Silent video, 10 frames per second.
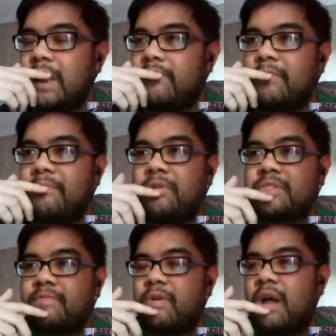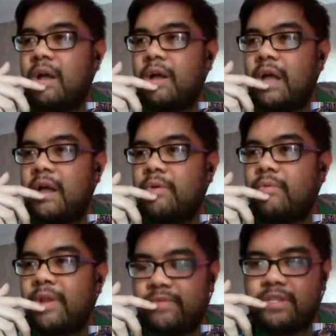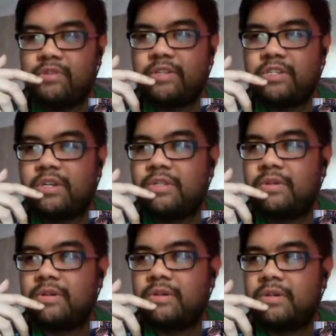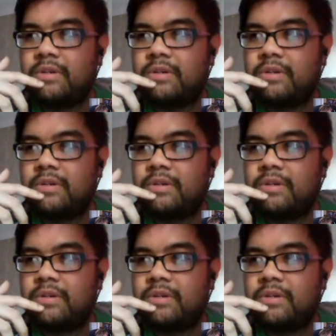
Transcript: for most of when we knew each other,